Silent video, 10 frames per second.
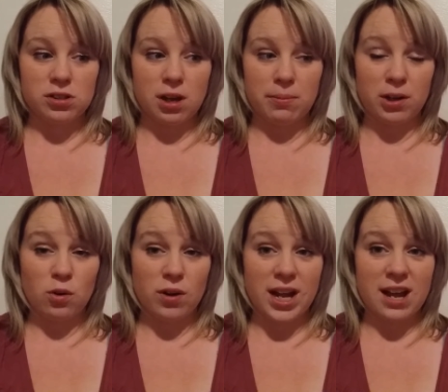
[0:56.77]

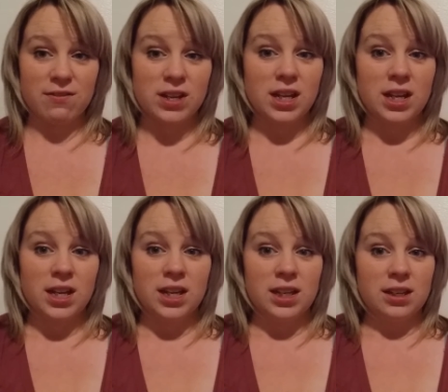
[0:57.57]
topic or I have
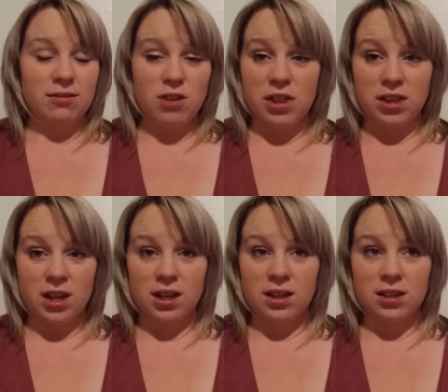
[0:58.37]

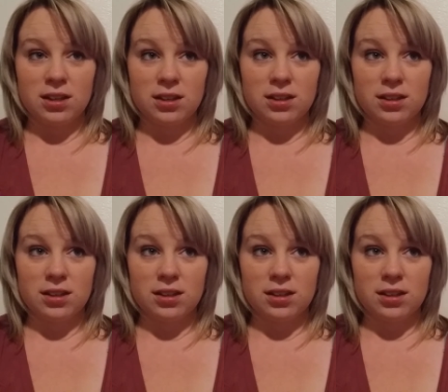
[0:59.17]
nothing,